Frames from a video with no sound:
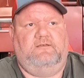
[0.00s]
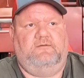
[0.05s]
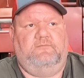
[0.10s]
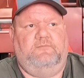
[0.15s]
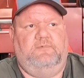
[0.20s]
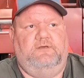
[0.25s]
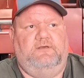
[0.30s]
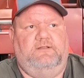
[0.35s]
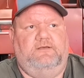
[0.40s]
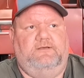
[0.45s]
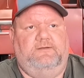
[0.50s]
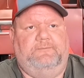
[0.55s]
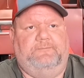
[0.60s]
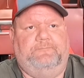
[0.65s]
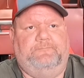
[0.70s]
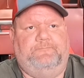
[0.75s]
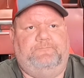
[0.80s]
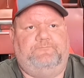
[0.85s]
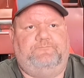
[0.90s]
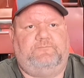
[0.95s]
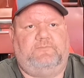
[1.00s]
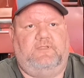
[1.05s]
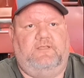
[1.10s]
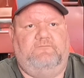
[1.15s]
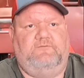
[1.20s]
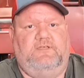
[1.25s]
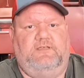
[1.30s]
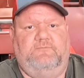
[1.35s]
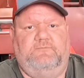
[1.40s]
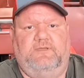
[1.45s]
But I've
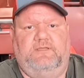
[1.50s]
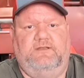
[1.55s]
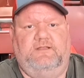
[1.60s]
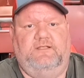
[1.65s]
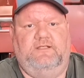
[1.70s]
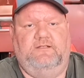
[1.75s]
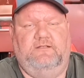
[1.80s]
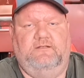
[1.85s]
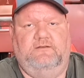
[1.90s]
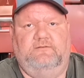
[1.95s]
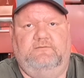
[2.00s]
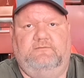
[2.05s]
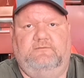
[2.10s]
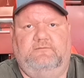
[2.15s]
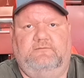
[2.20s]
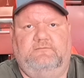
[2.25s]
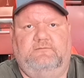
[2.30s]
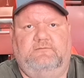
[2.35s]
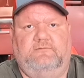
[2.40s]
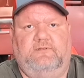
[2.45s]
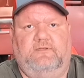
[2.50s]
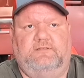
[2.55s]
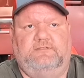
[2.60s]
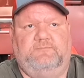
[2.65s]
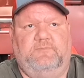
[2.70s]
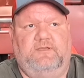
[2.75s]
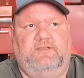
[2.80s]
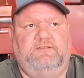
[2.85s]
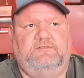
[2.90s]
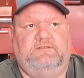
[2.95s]
done been hearing,
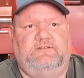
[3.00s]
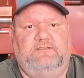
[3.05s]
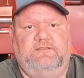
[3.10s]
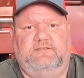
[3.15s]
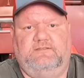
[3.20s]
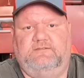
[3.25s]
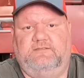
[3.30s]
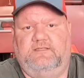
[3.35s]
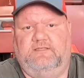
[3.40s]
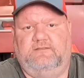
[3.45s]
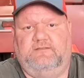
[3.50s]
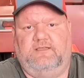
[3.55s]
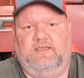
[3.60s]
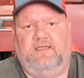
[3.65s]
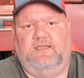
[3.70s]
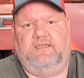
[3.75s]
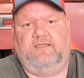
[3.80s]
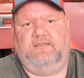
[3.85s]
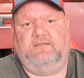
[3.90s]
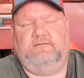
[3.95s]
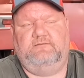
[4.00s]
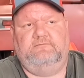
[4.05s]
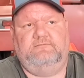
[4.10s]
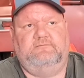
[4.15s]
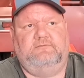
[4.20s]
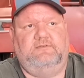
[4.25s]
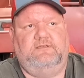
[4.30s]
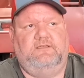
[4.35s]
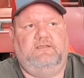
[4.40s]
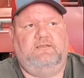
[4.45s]
especially in the hay
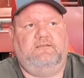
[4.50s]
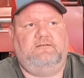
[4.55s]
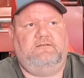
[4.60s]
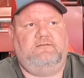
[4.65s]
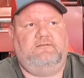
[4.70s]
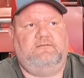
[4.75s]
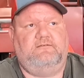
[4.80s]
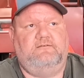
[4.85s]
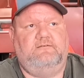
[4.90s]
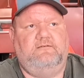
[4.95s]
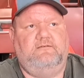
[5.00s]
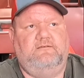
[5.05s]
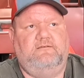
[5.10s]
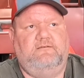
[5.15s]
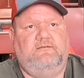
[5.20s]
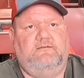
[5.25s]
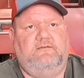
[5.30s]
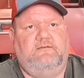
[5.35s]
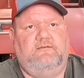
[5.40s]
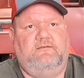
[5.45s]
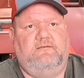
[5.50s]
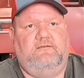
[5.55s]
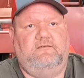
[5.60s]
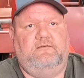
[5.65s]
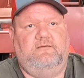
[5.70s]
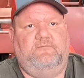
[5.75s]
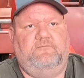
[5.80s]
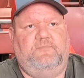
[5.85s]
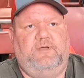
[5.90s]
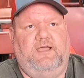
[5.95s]
and
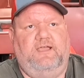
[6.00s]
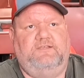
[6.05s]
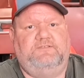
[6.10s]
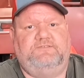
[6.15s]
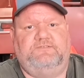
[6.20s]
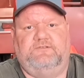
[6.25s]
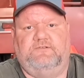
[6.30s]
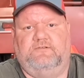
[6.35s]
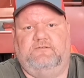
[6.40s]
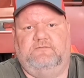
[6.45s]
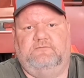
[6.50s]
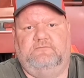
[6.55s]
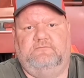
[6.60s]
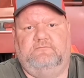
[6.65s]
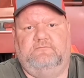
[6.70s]
pasture